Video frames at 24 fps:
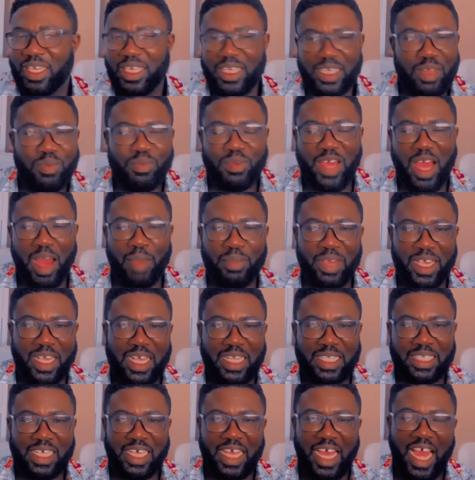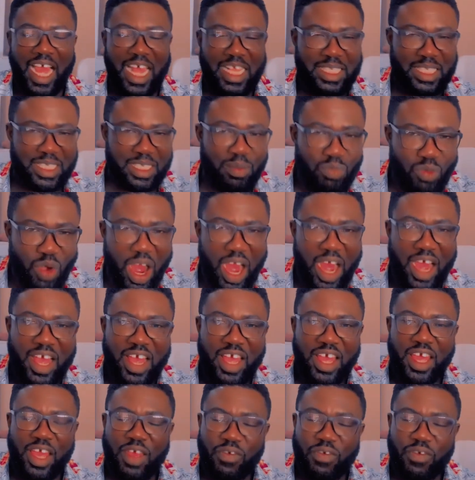they be a mecassa as someone